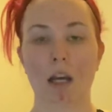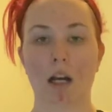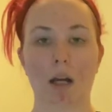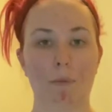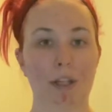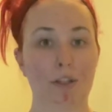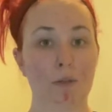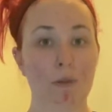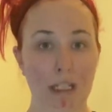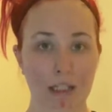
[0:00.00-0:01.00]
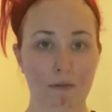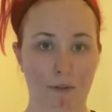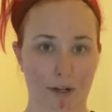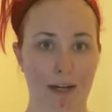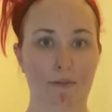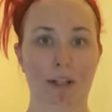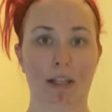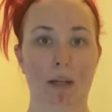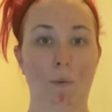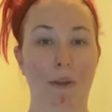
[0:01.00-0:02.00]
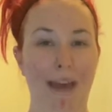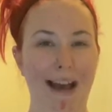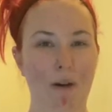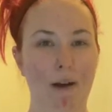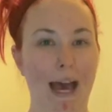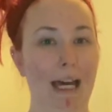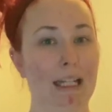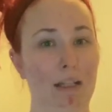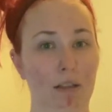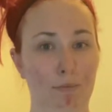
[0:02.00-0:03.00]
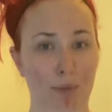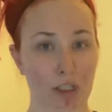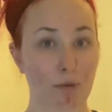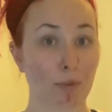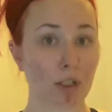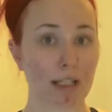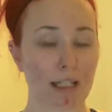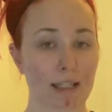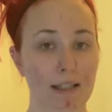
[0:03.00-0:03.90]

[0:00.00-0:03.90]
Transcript: that you need for everything without adding a bunch of bulkiness.